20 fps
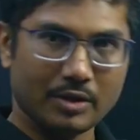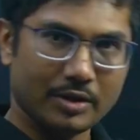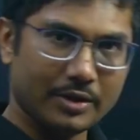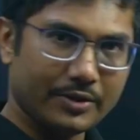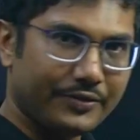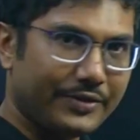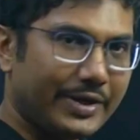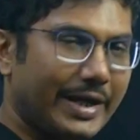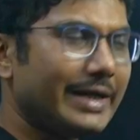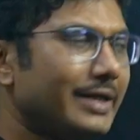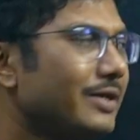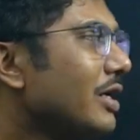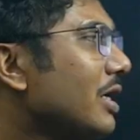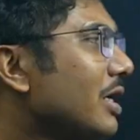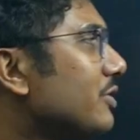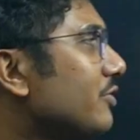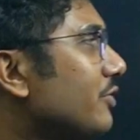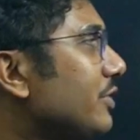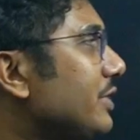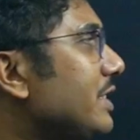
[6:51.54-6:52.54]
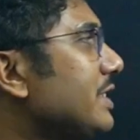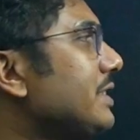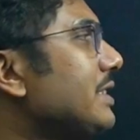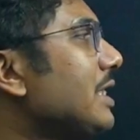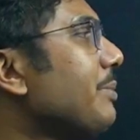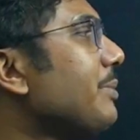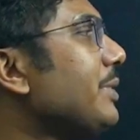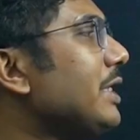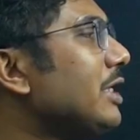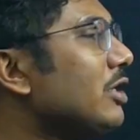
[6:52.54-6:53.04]
right? This is the
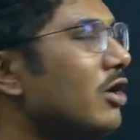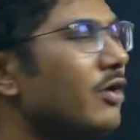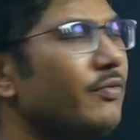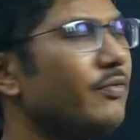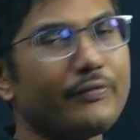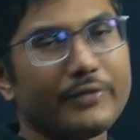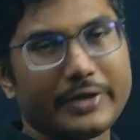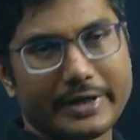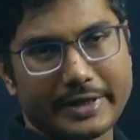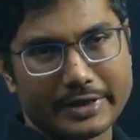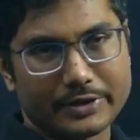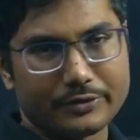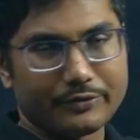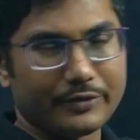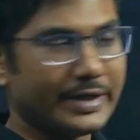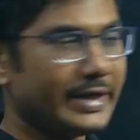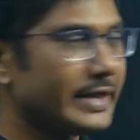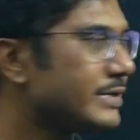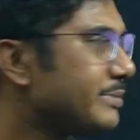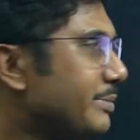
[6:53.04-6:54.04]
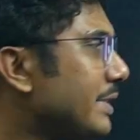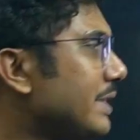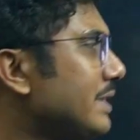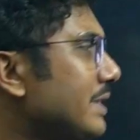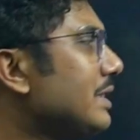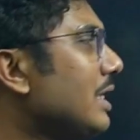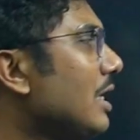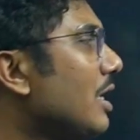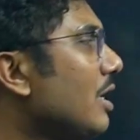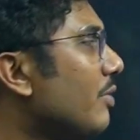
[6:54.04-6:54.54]
meaning of weightage. Weightage
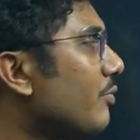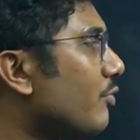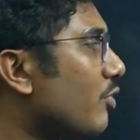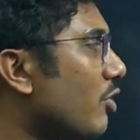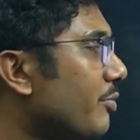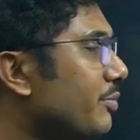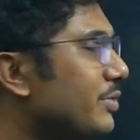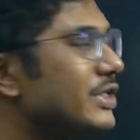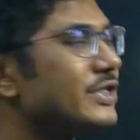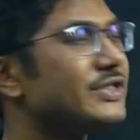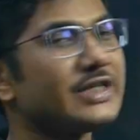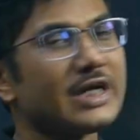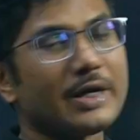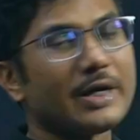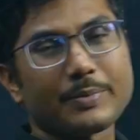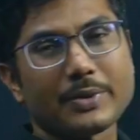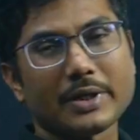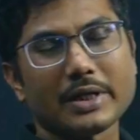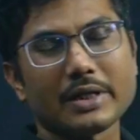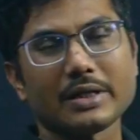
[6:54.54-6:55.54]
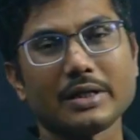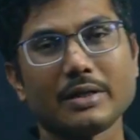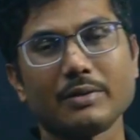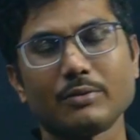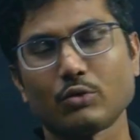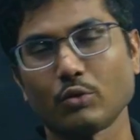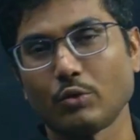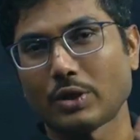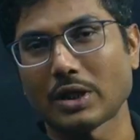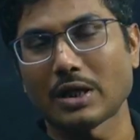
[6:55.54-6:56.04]
means from this chapter, the
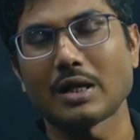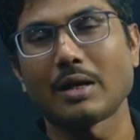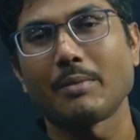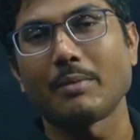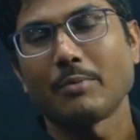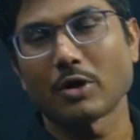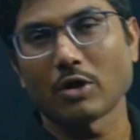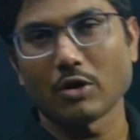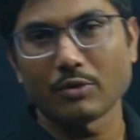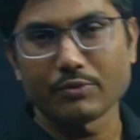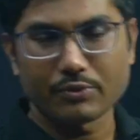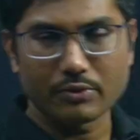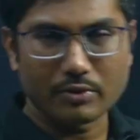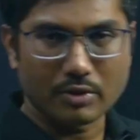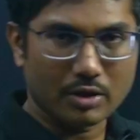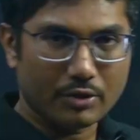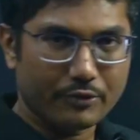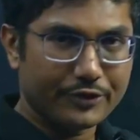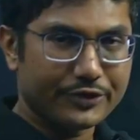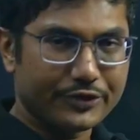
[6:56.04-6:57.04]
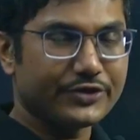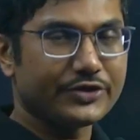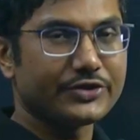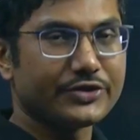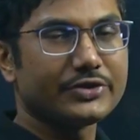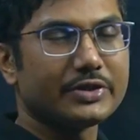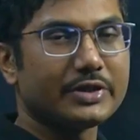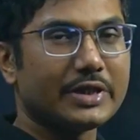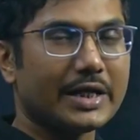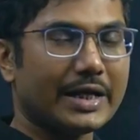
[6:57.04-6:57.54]
total number of
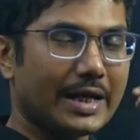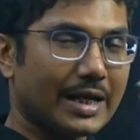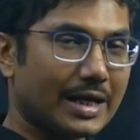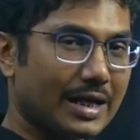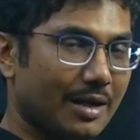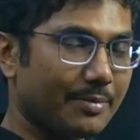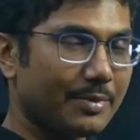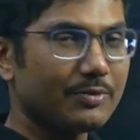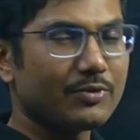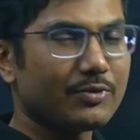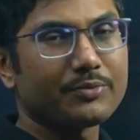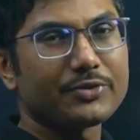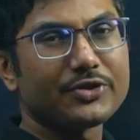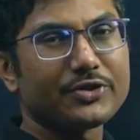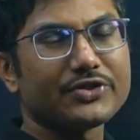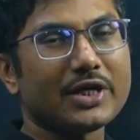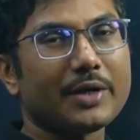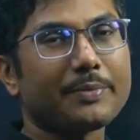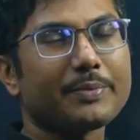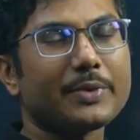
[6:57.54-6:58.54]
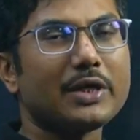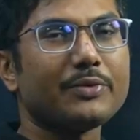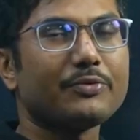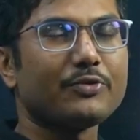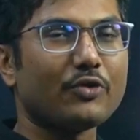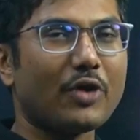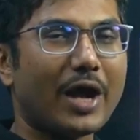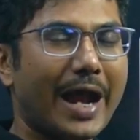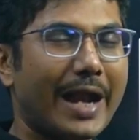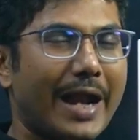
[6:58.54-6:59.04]
questions that are coming from this chapter, if
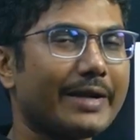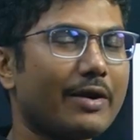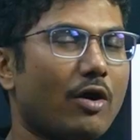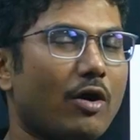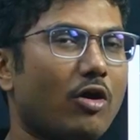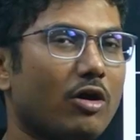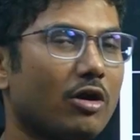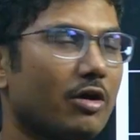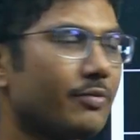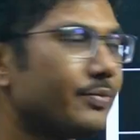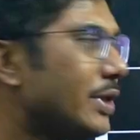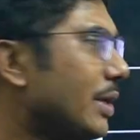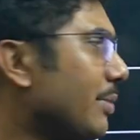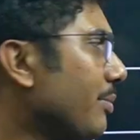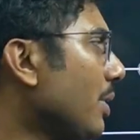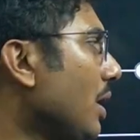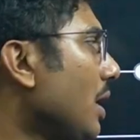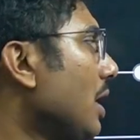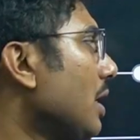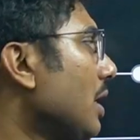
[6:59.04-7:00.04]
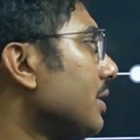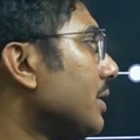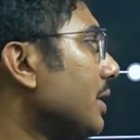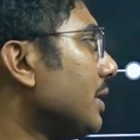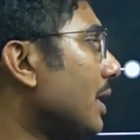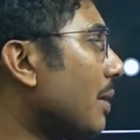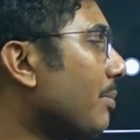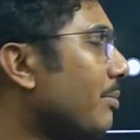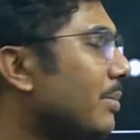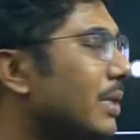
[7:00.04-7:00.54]
you add all of them, the
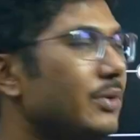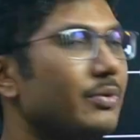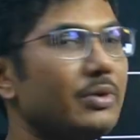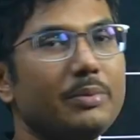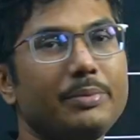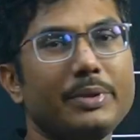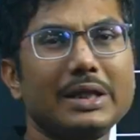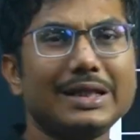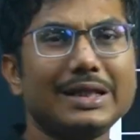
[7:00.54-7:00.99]
number will be